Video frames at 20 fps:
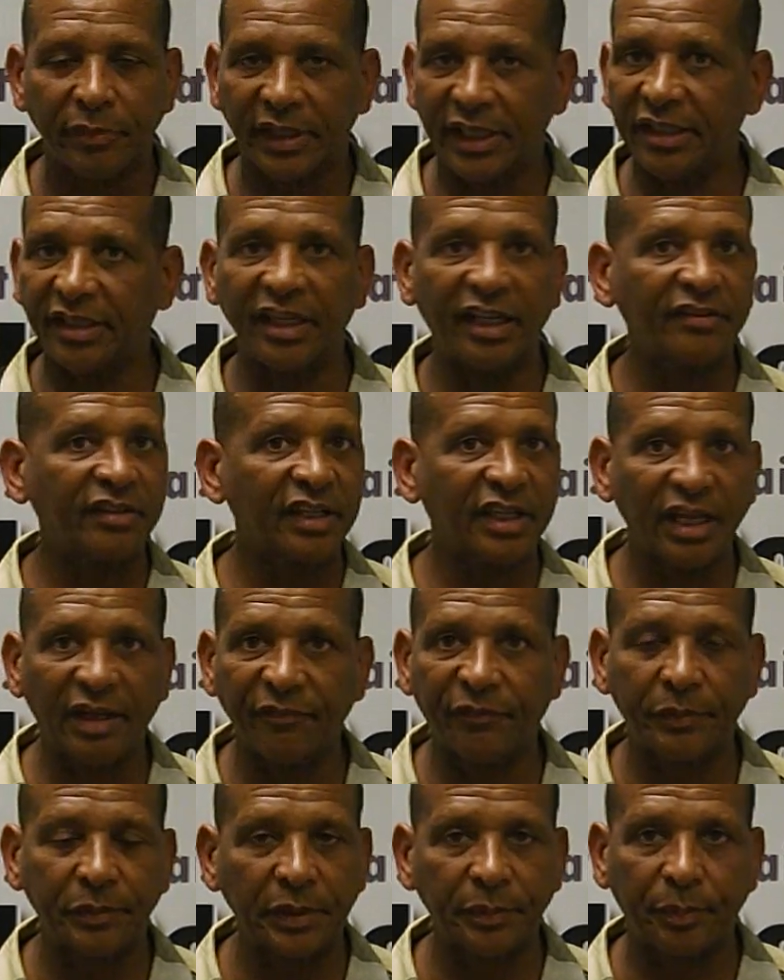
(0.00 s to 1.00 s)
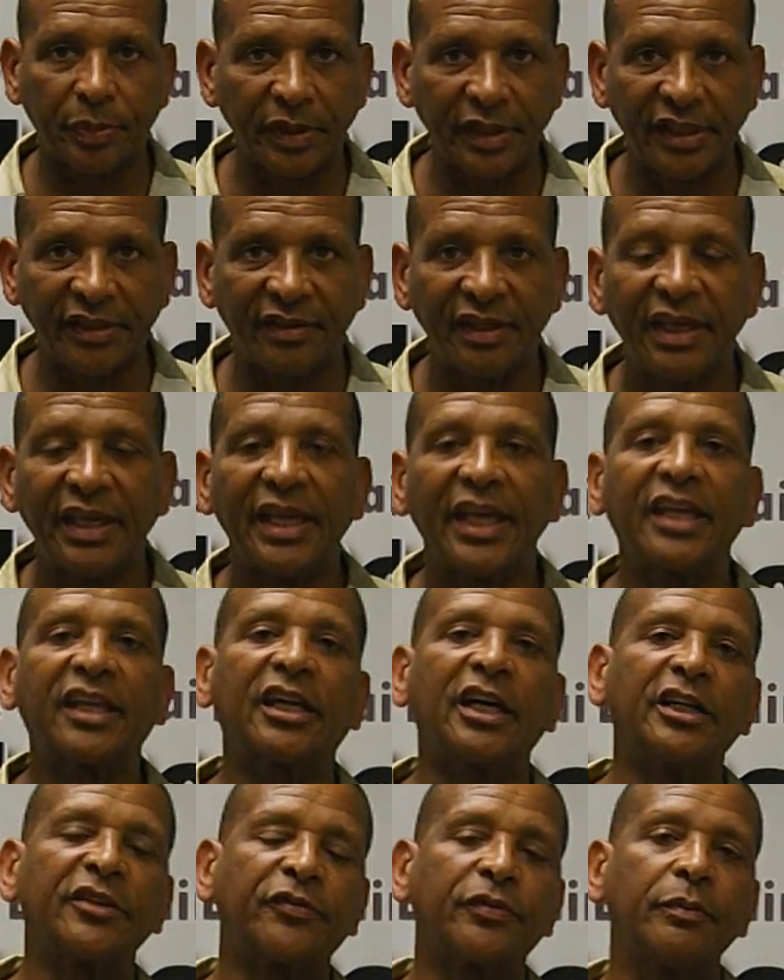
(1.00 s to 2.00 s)
It doesn't come from the police. It
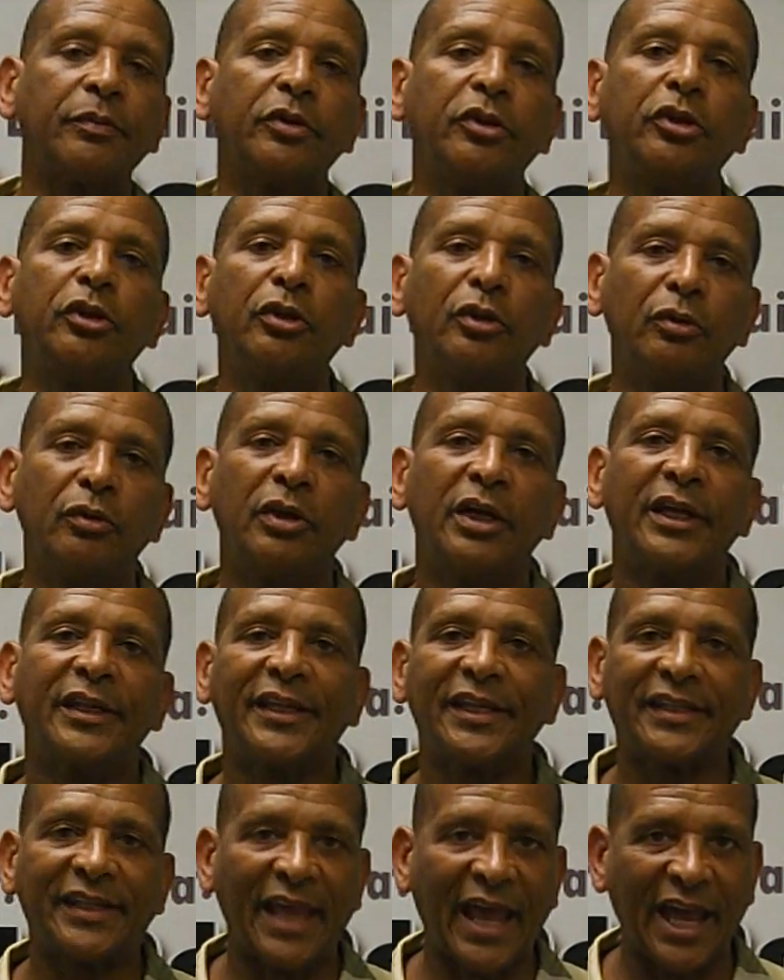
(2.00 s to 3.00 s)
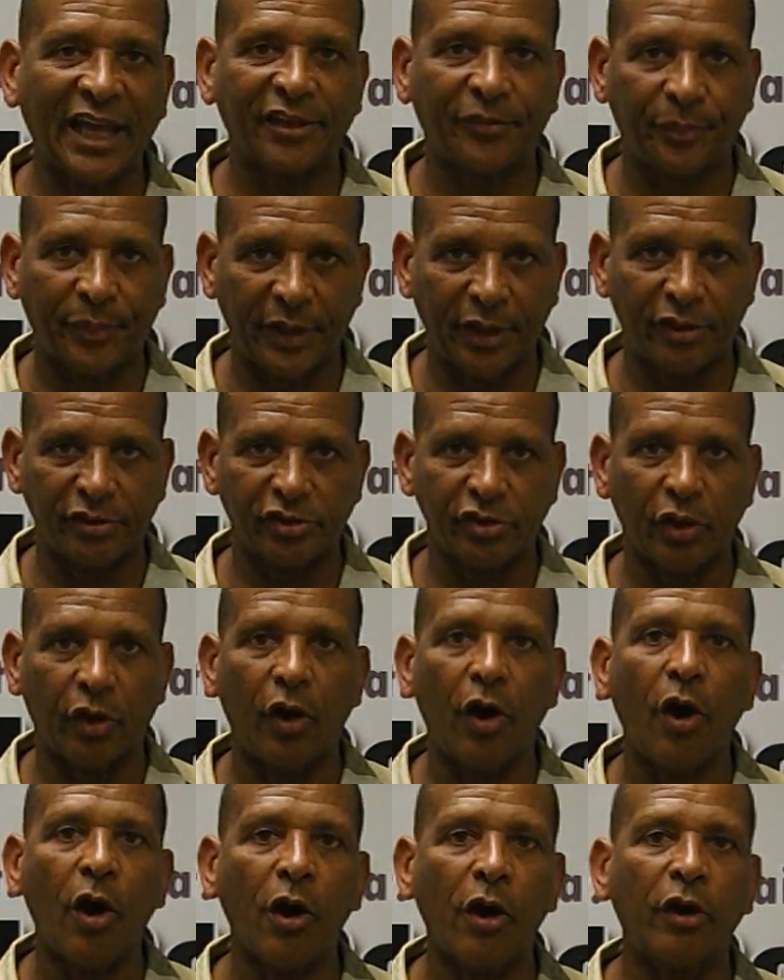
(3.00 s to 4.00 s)
comes from you, the taxpayers. Your
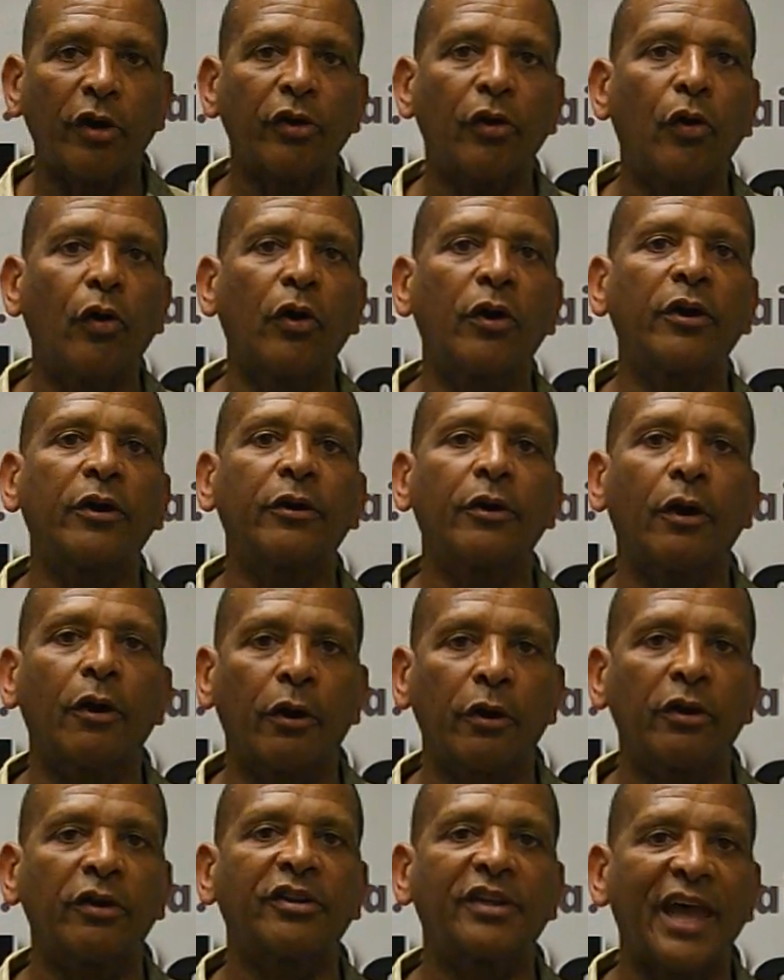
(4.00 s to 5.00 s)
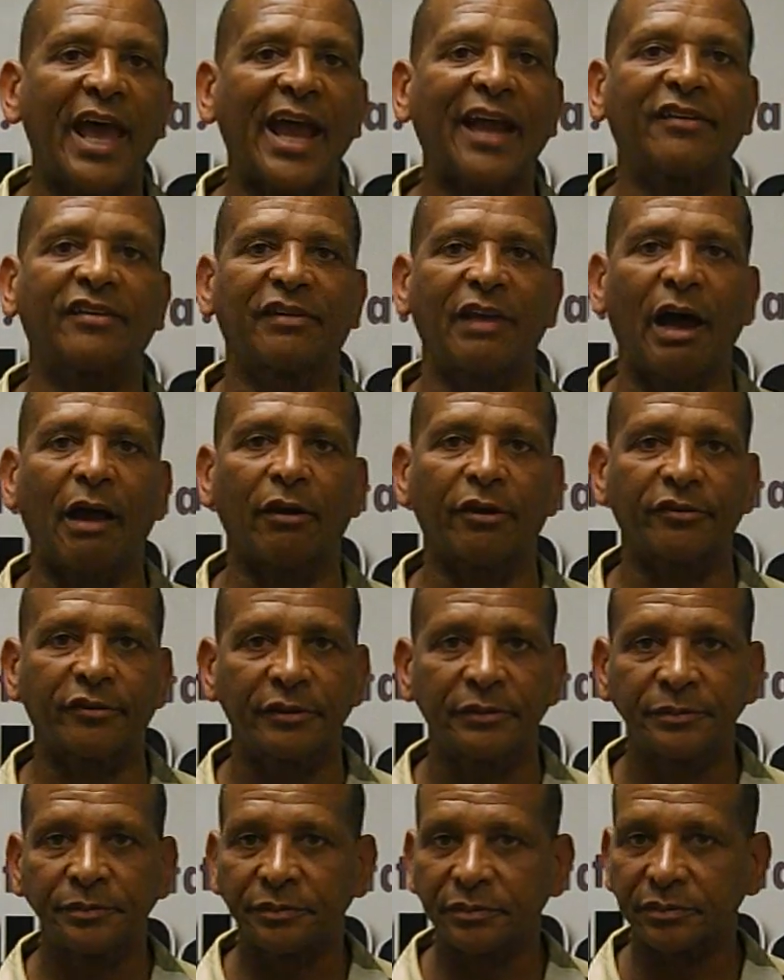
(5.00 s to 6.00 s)
hard-earned tax
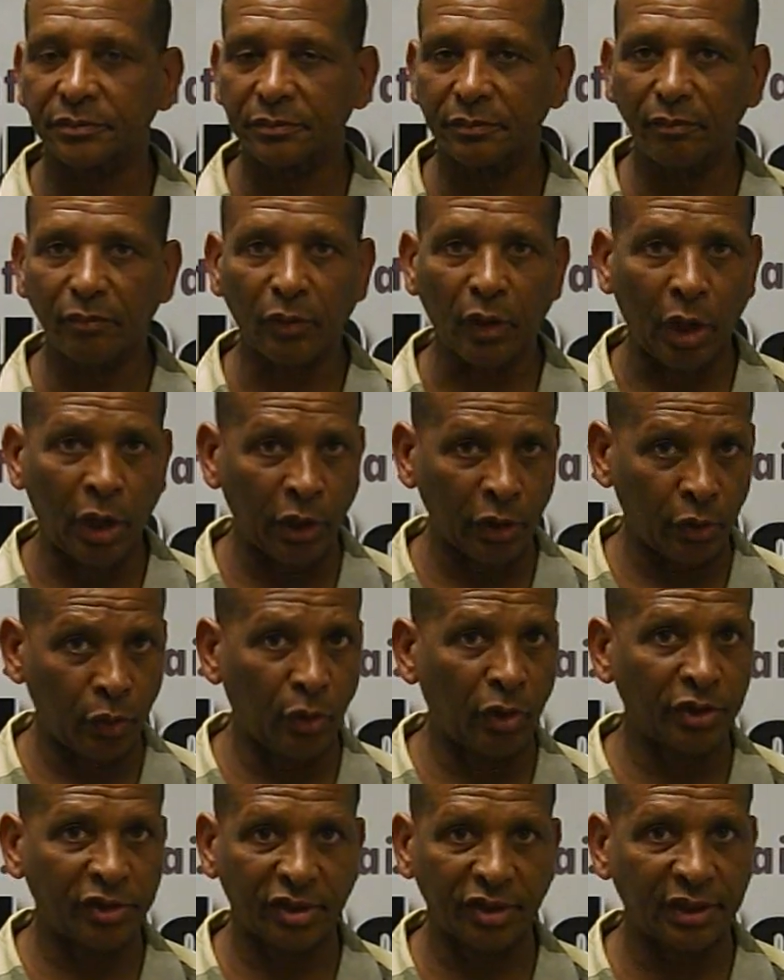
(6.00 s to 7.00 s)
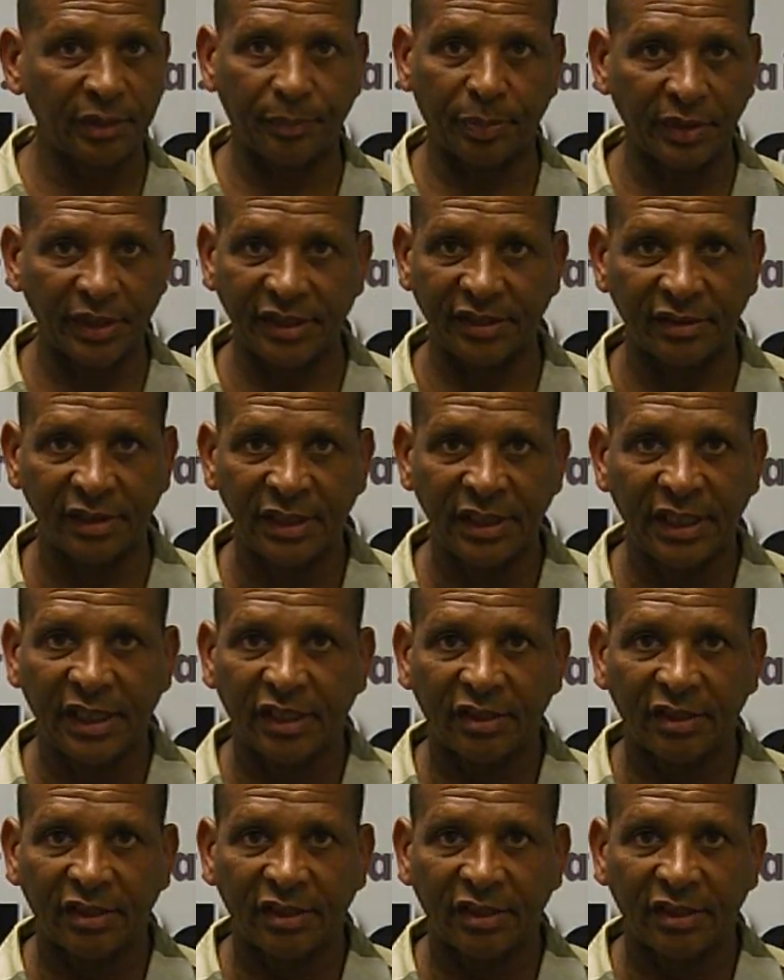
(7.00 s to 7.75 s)
dollars are going to the police.